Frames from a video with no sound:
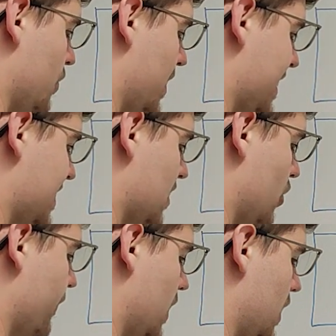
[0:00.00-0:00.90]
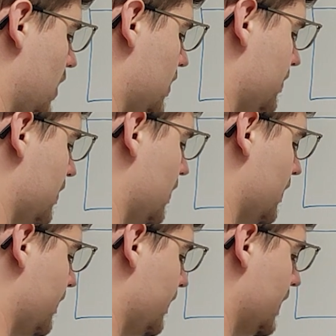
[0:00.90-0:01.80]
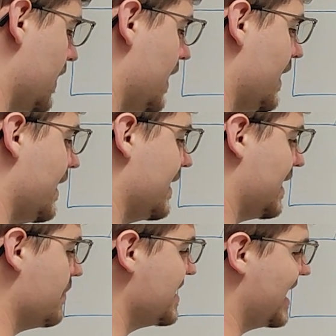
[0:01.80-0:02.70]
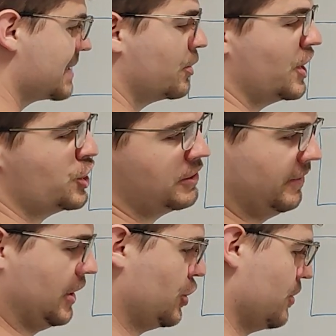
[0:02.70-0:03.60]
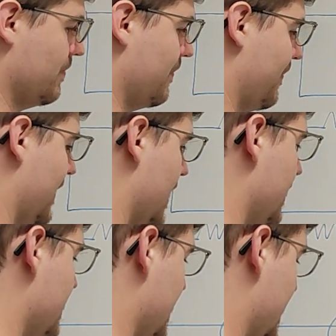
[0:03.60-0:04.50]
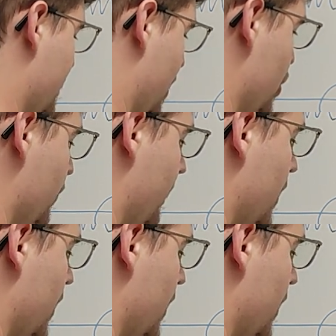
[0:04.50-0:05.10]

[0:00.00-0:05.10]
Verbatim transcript: us over r, times an exponential function. And this exponential